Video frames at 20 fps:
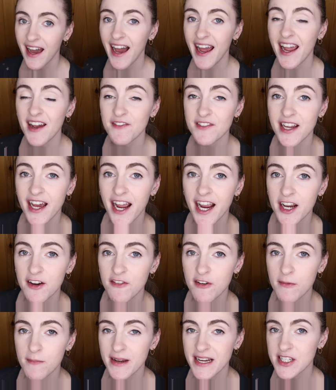I have to hide
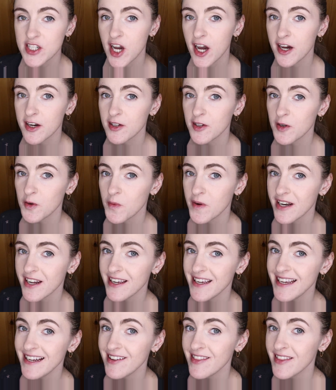from my toddler when I
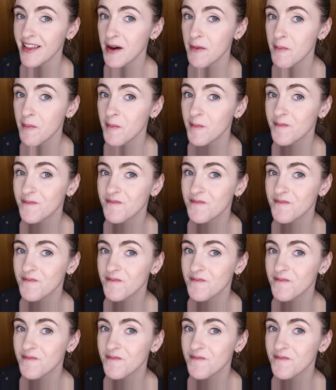eat them.